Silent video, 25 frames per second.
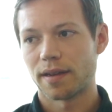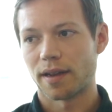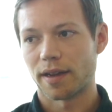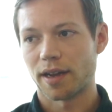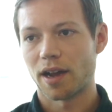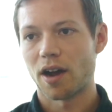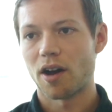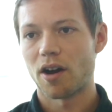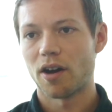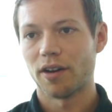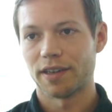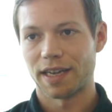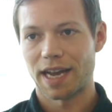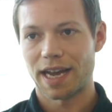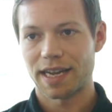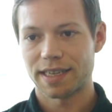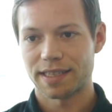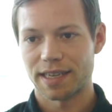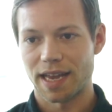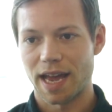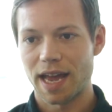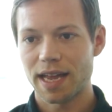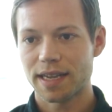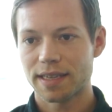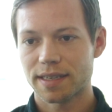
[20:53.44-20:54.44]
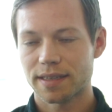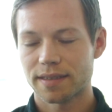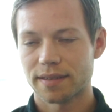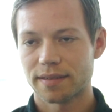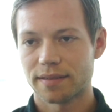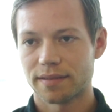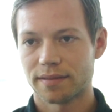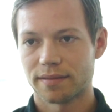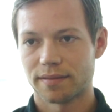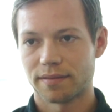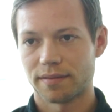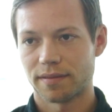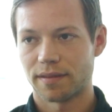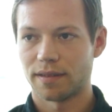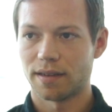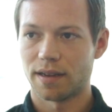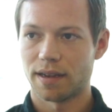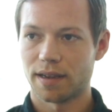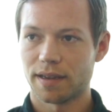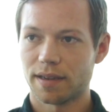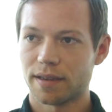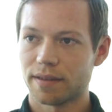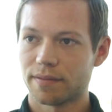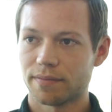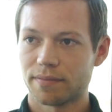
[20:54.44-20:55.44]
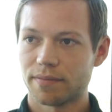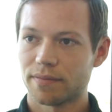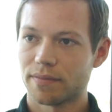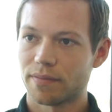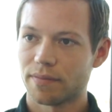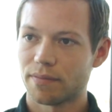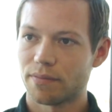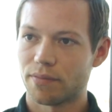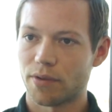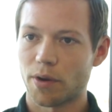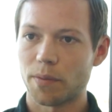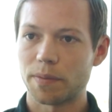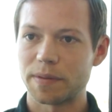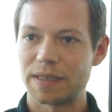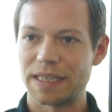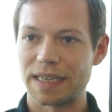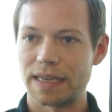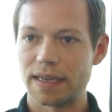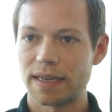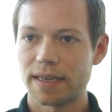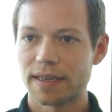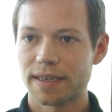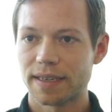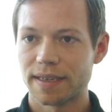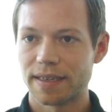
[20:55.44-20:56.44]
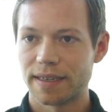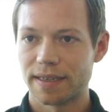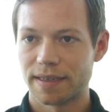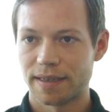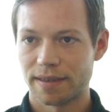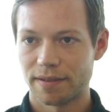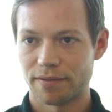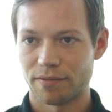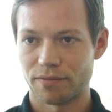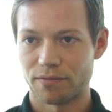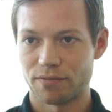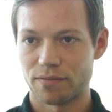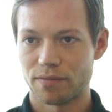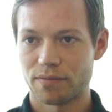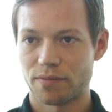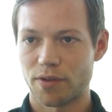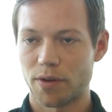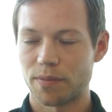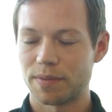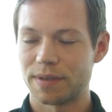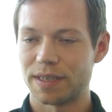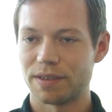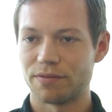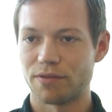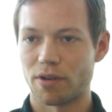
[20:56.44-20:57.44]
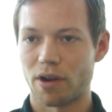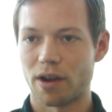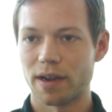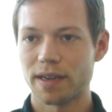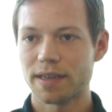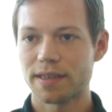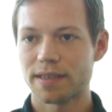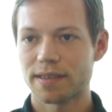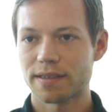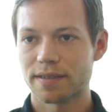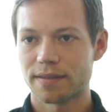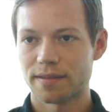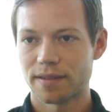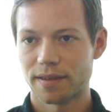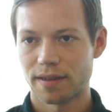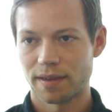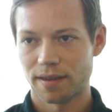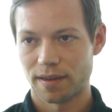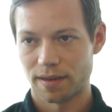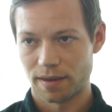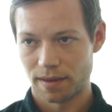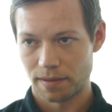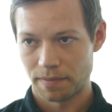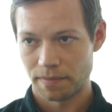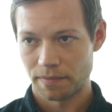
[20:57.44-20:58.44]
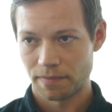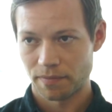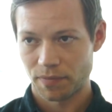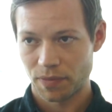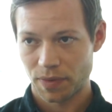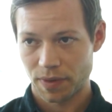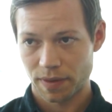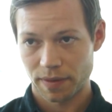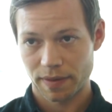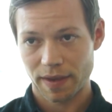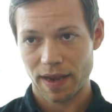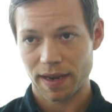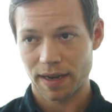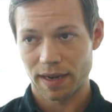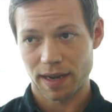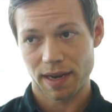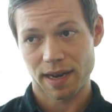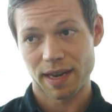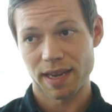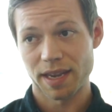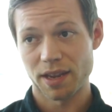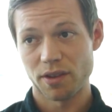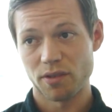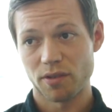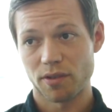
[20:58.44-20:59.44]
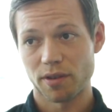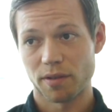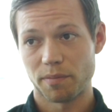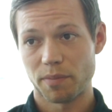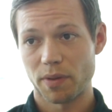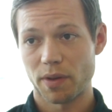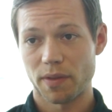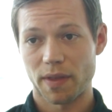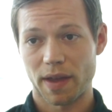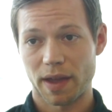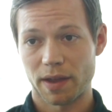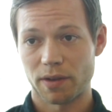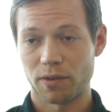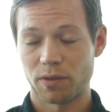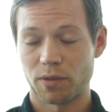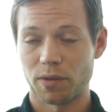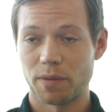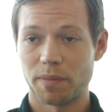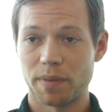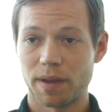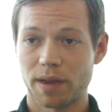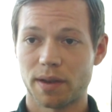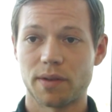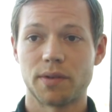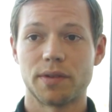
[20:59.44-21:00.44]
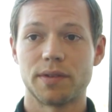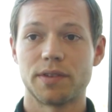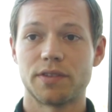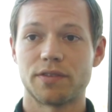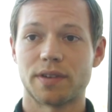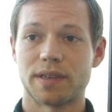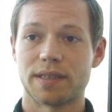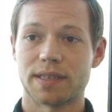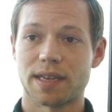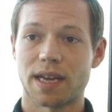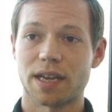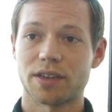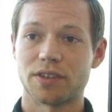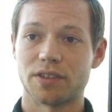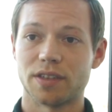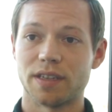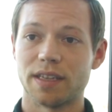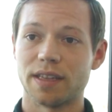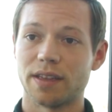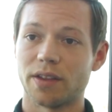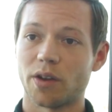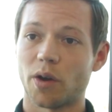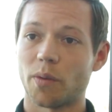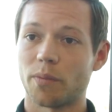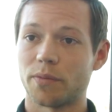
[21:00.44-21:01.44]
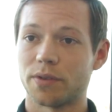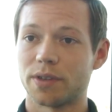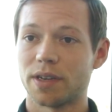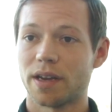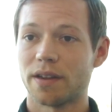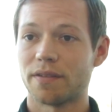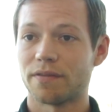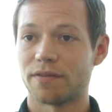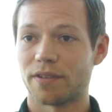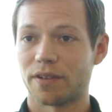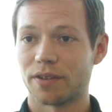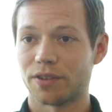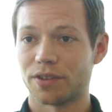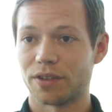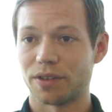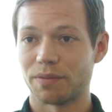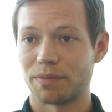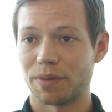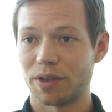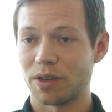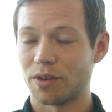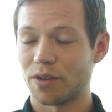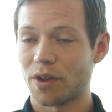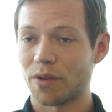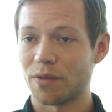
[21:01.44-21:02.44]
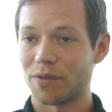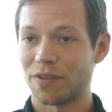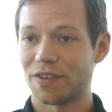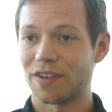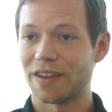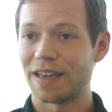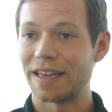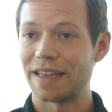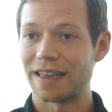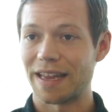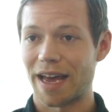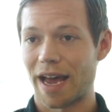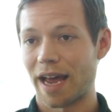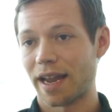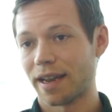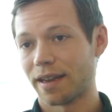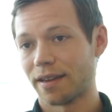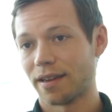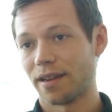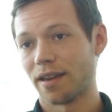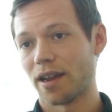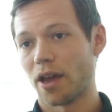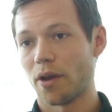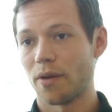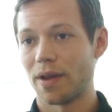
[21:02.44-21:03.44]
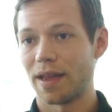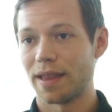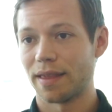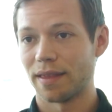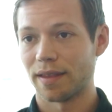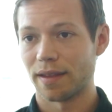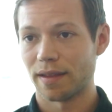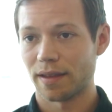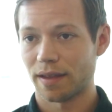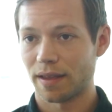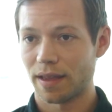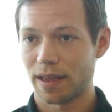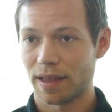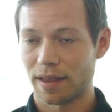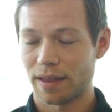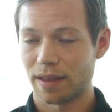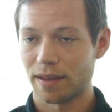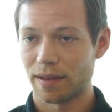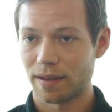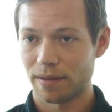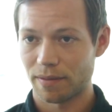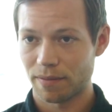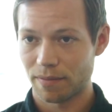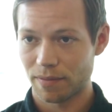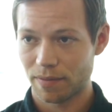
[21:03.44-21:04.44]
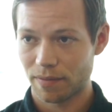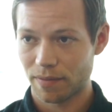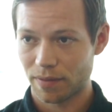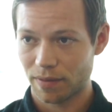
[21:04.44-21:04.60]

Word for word: like hard assets like property, property rights technically you could put that into a Bitcoin transaction in the op return function, but you don't see that, you know, in the in the